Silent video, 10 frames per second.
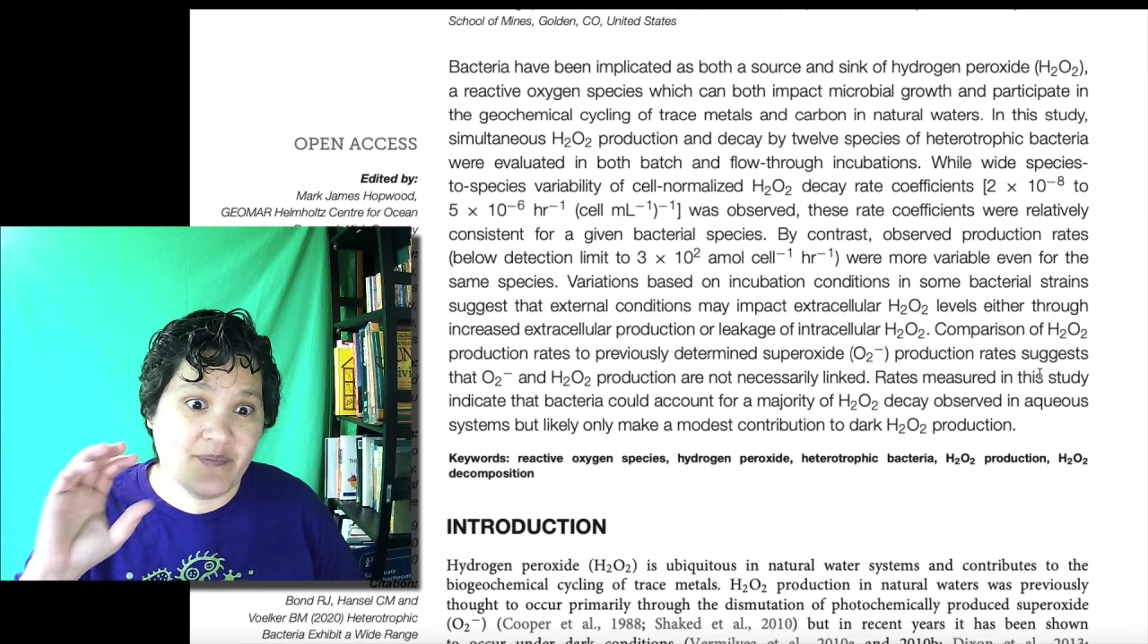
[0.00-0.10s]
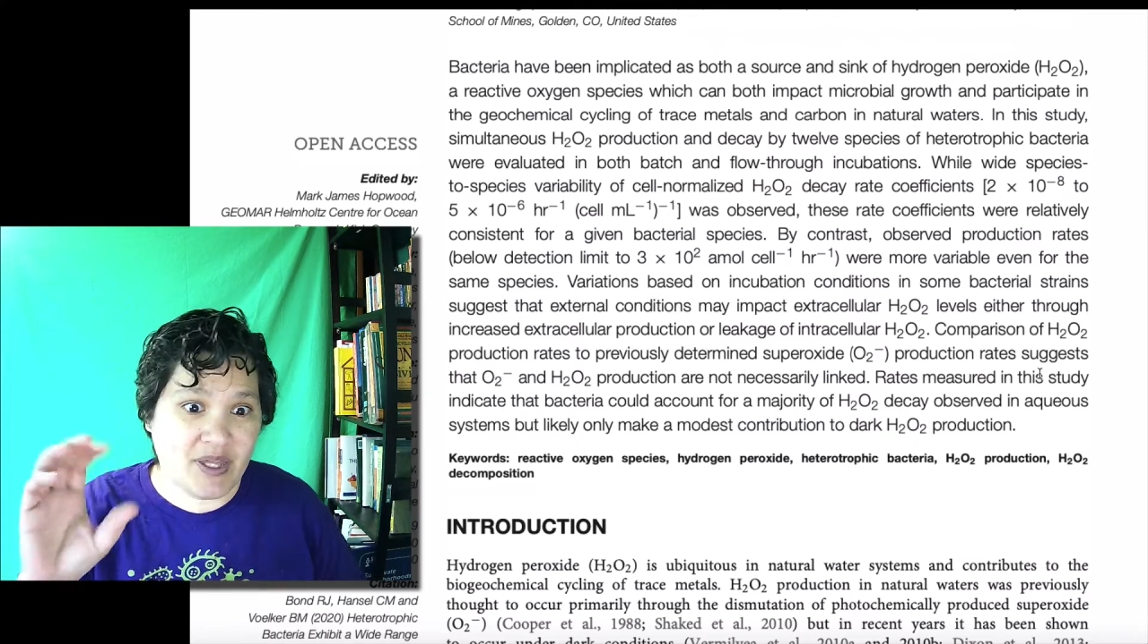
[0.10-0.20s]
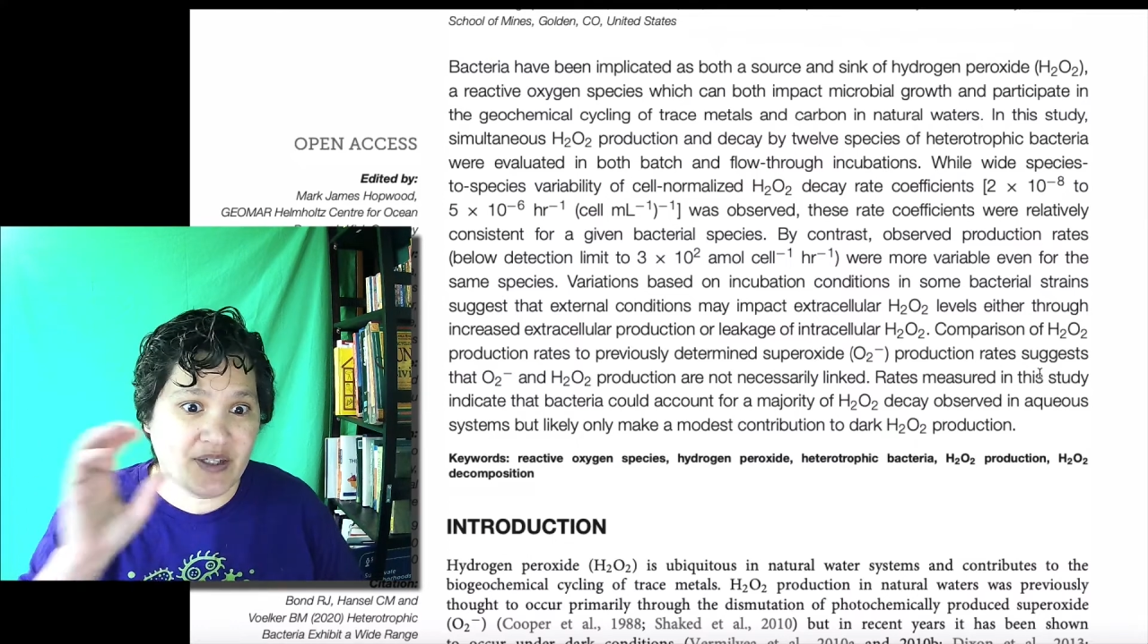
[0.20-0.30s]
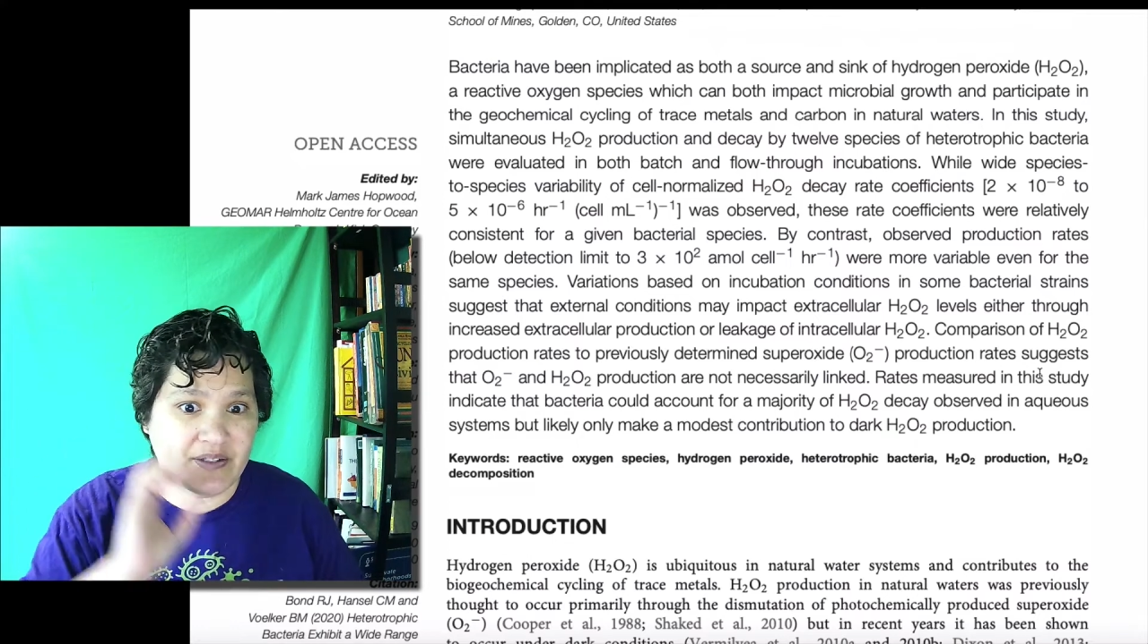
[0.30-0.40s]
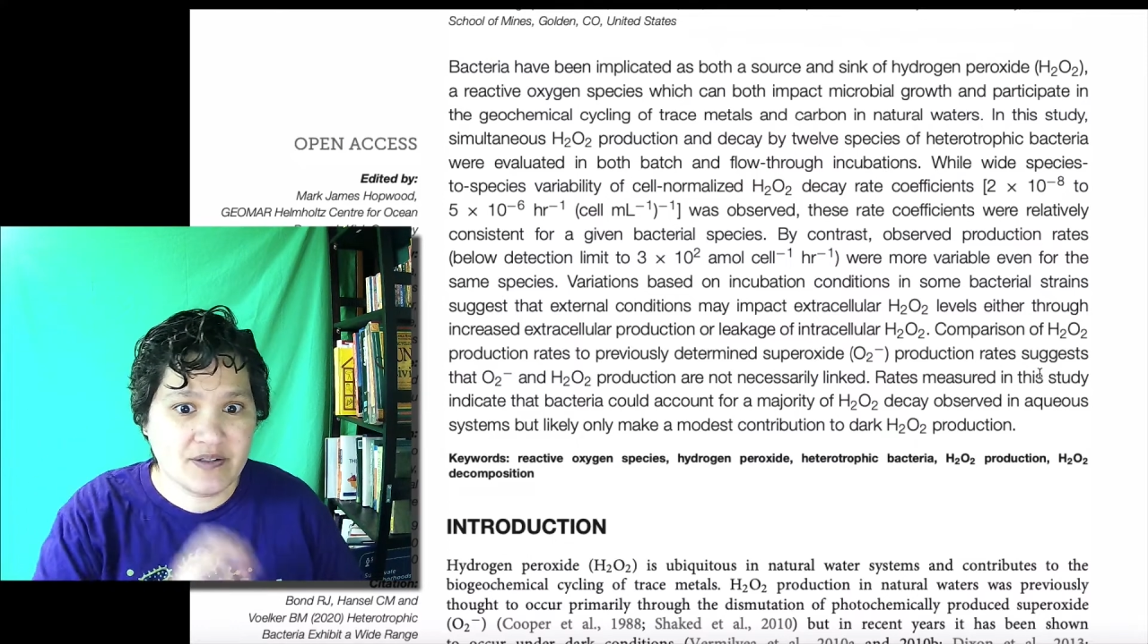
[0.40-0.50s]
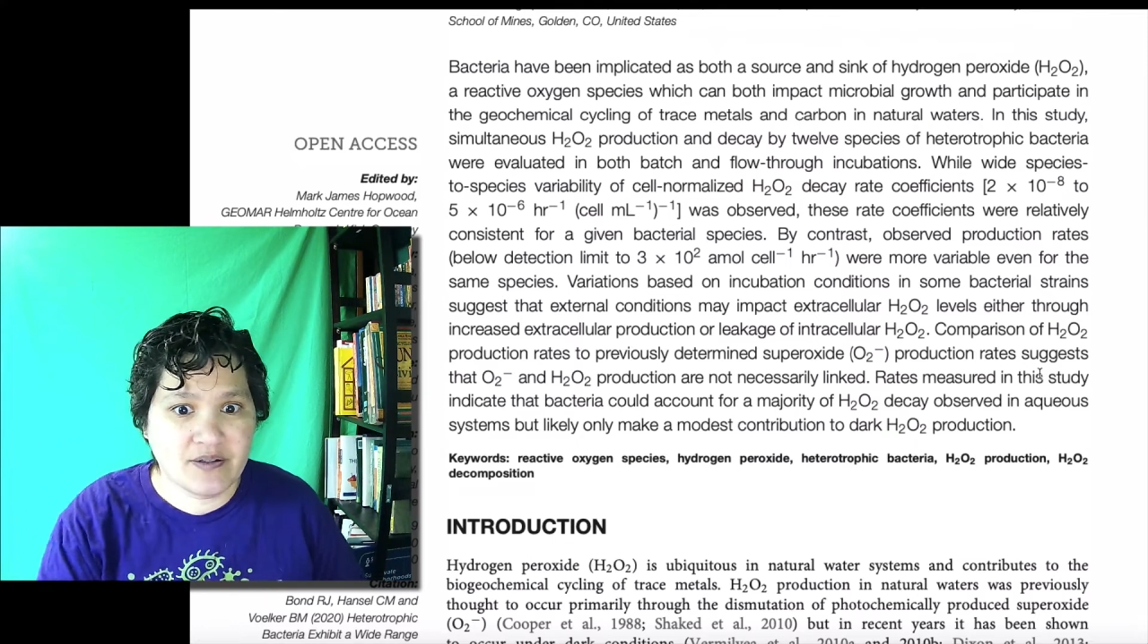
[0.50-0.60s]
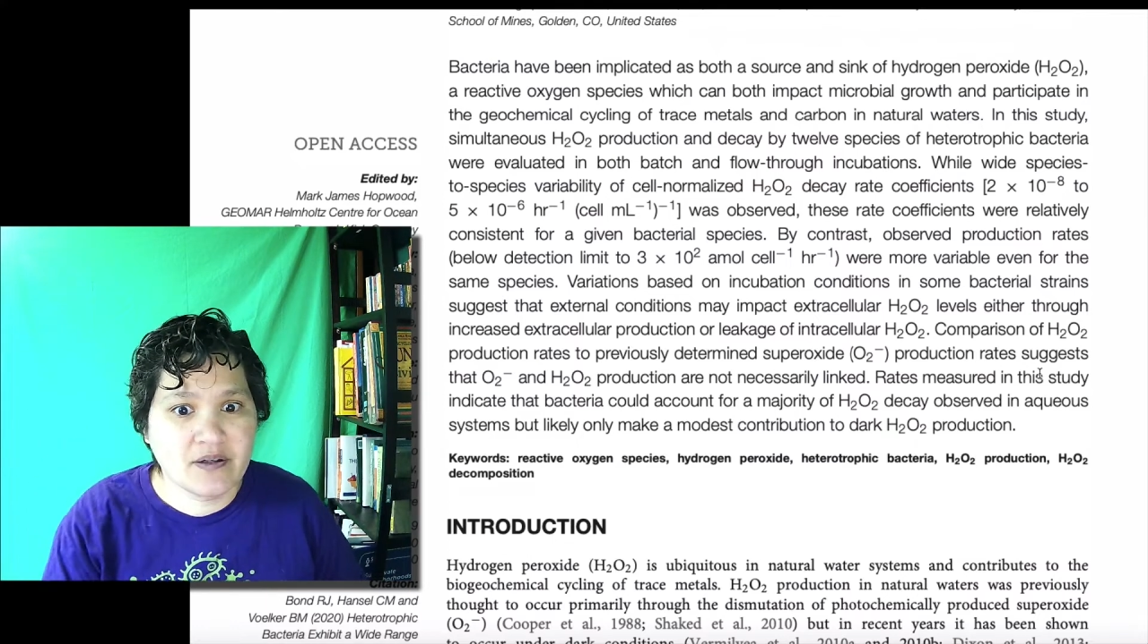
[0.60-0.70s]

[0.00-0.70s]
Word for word: methods.